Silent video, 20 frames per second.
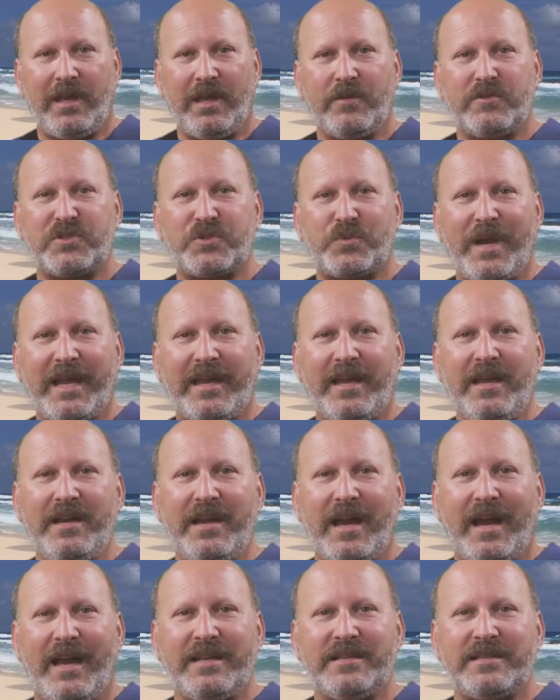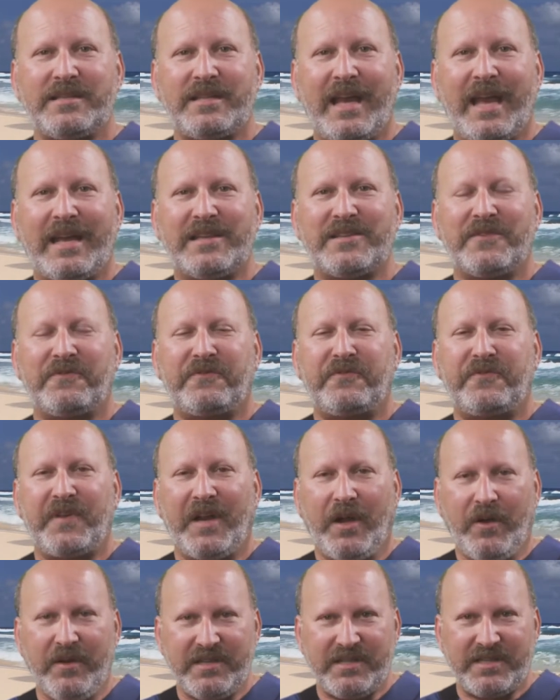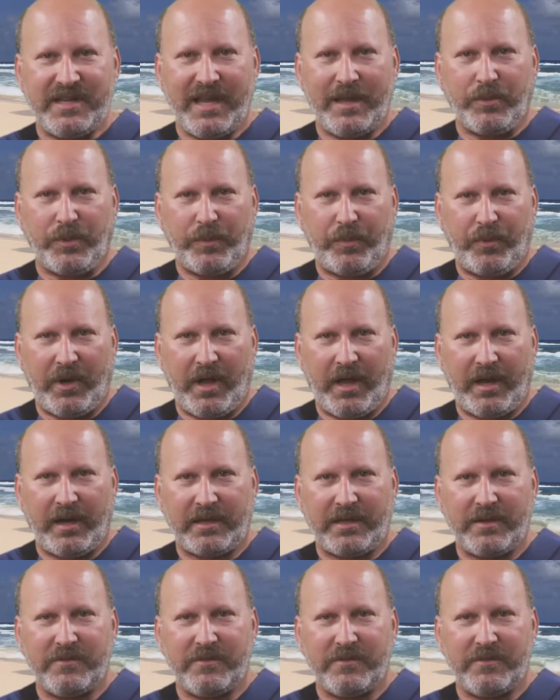It was recognized as a very stable product.